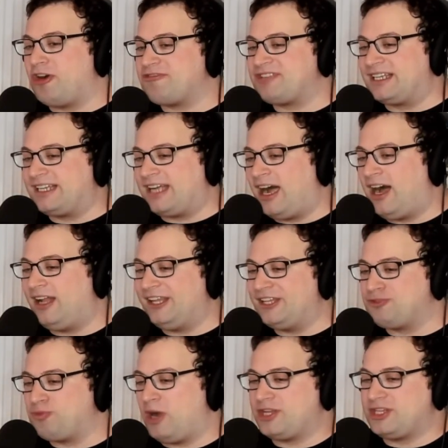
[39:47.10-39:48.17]
I was in
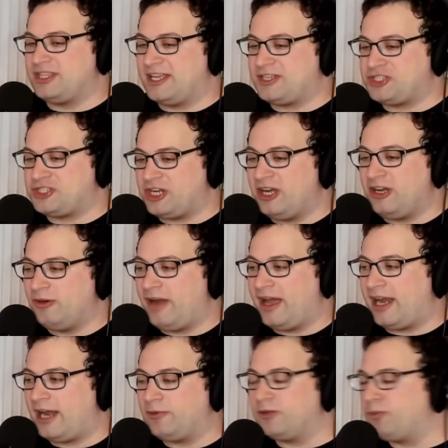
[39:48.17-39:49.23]
college watching that show,
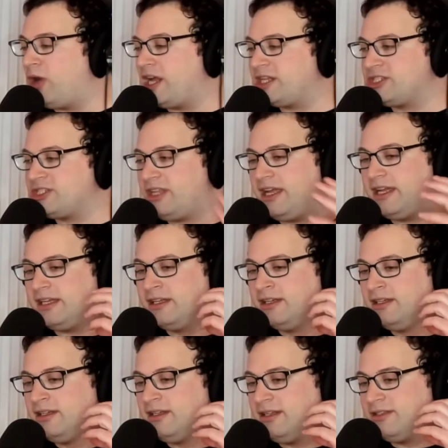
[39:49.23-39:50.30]
and I would watch like
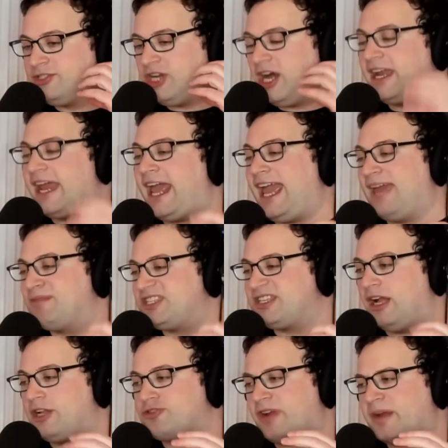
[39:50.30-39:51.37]
John Hamm as
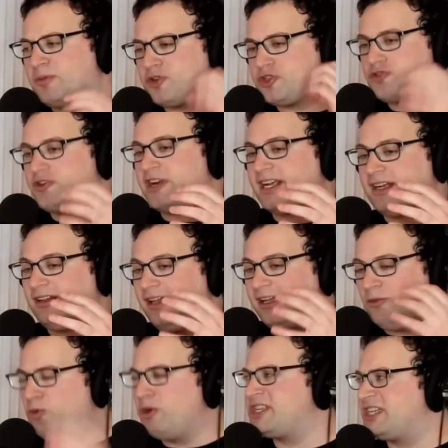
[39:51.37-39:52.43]
Don Draper drink
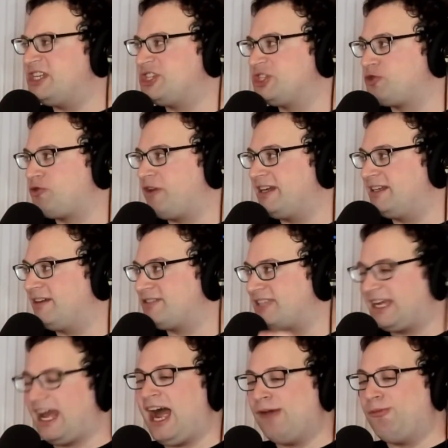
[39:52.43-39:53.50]
like whiskey straight, and I was
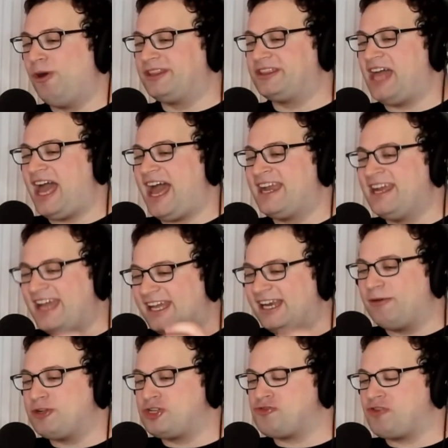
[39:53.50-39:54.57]
like, I want that, and I
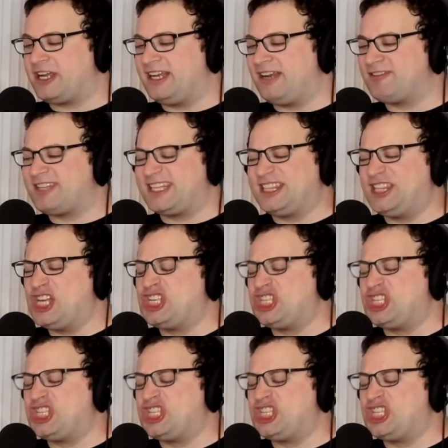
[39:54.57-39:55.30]
would drink it, and I was like, this